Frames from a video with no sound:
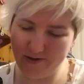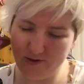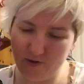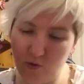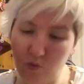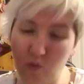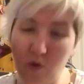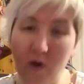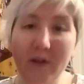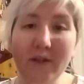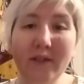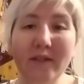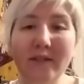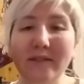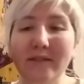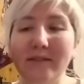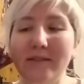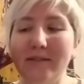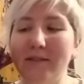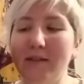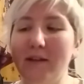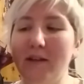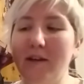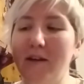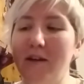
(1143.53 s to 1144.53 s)
One
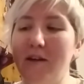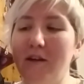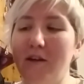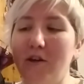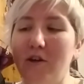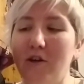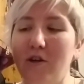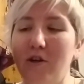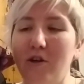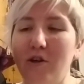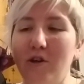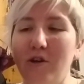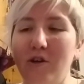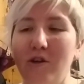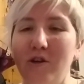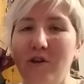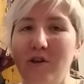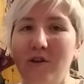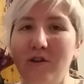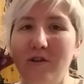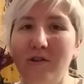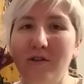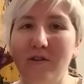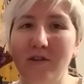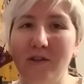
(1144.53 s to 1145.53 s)
is
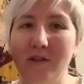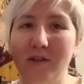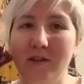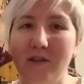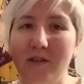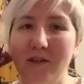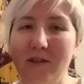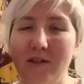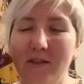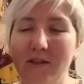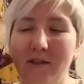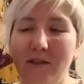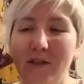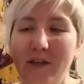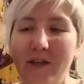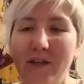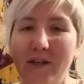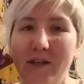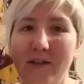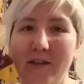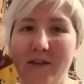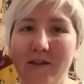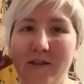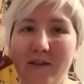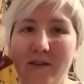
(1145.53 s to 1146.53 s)
her,
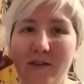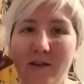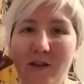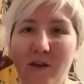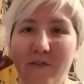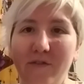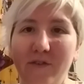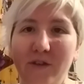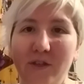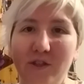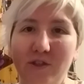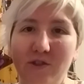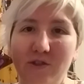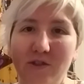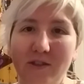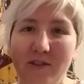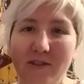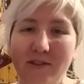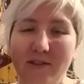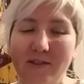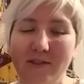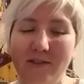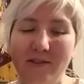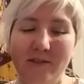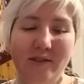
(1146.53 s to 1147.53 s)
like, love
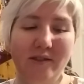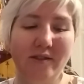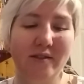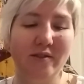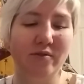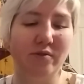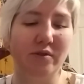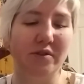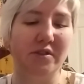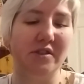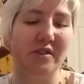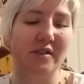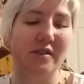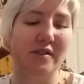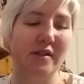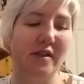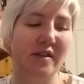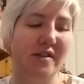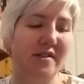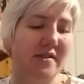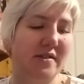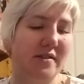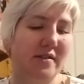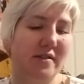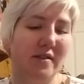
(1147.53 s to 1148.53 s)
interest, which is
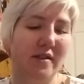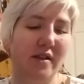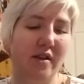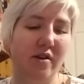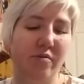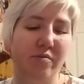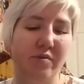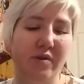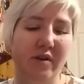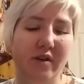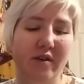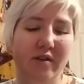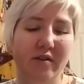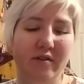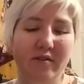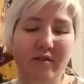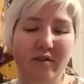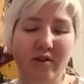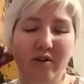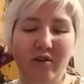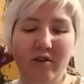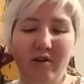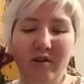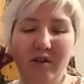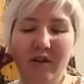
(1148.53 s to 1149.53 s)
nice. That'll be
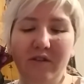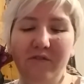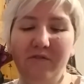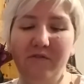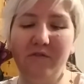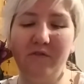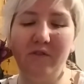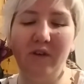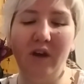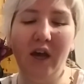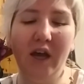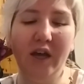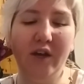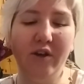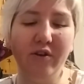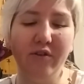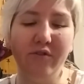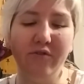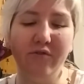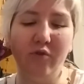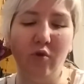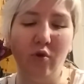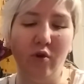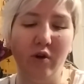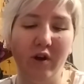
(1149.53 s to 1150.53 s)
good. And if I could
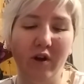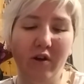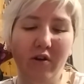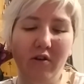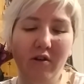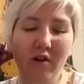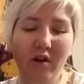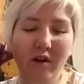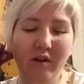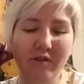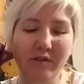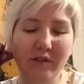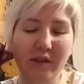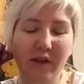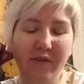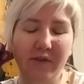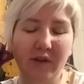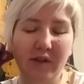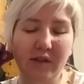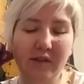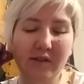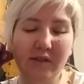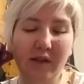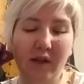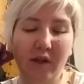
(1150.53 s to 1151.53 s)
afford it, Granado's having
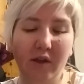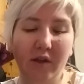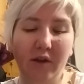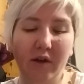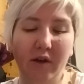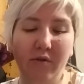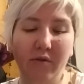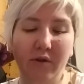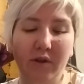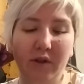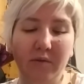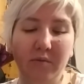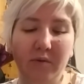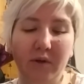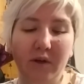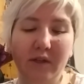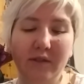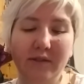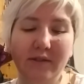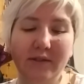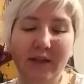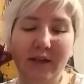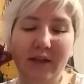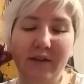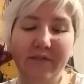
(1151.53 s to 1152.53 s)
a sale, and I really wanted
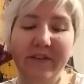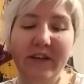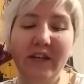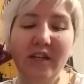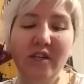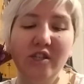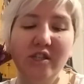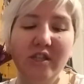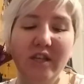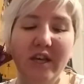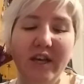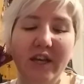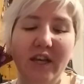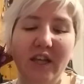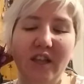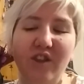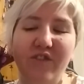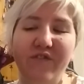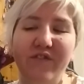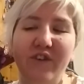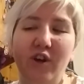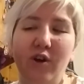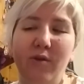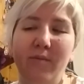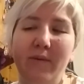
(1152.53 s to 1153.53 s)
to take advantage of that and get the
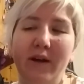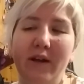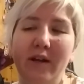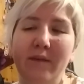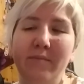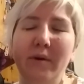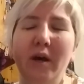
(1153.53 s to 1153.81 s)
bigger body,